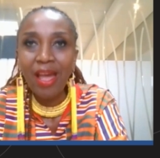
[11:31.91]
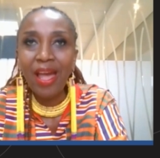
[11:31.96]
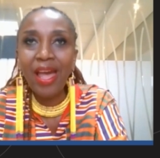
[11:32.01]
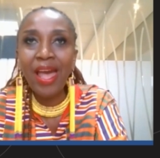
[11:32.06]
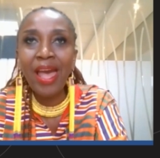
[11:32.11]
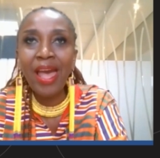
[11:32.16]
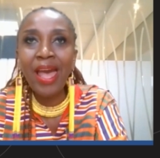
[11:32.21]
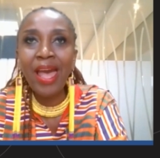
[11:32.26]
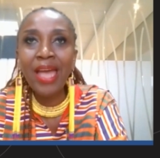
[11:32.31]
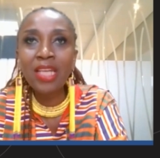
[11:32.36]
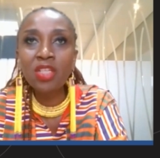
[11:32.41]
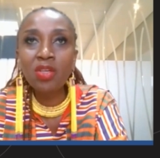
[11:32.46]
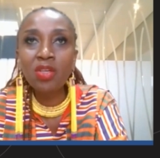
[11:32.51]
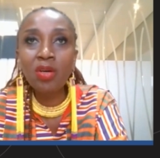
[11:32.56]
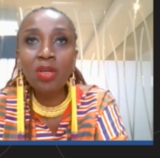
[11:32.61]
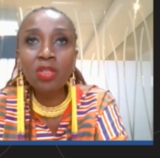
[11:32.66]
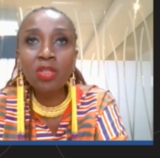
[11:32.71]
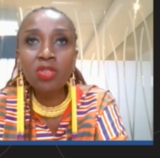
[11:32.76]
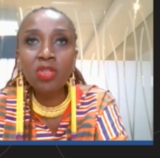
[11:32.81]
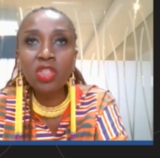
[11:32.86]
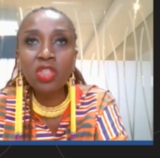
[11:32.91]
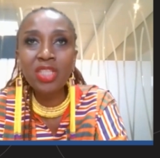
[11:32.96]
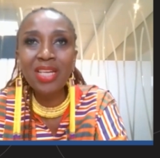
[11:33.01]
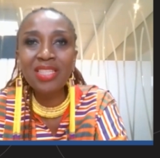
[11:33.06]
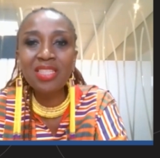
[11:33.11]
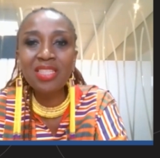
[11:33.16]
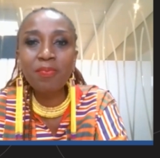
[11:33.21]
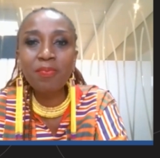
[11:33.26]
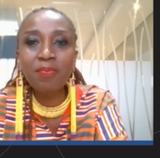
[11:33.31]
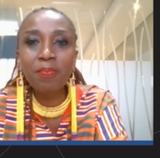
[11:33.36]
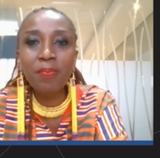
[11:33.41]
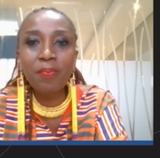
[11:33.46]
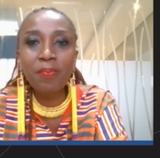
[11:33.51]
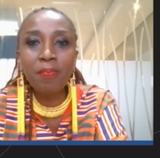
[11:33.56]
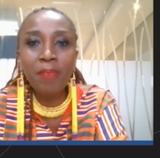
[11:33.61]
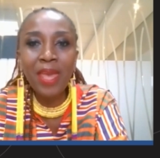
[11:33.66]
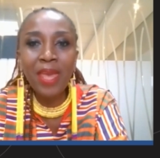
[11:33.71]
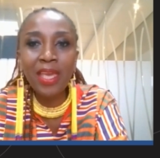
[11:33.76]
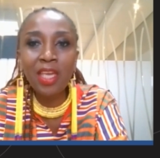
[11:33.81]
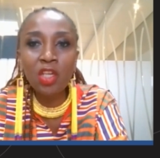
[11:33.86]
and also just
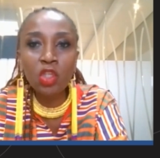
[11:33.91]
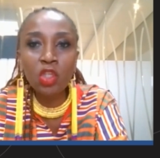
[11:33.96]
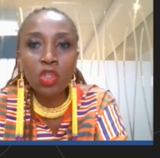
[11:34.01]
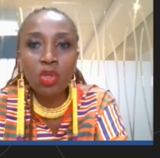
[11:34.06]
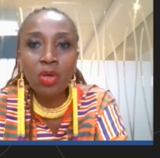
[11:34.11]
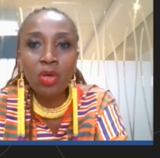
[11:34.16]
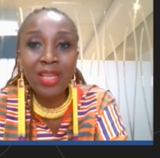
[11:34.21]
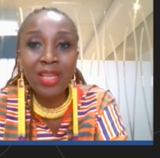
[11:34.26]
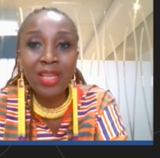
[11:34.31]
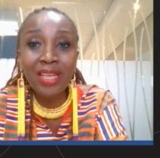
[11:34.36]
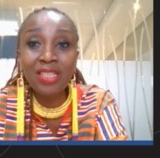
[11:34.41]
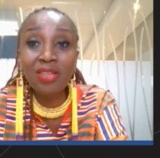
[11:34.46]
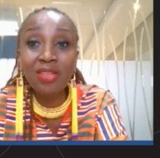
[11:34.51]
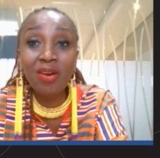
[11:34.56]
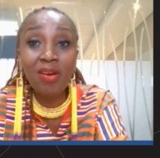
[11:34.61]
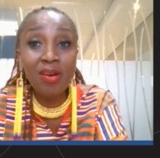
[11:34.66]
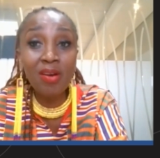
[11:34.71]
making sure that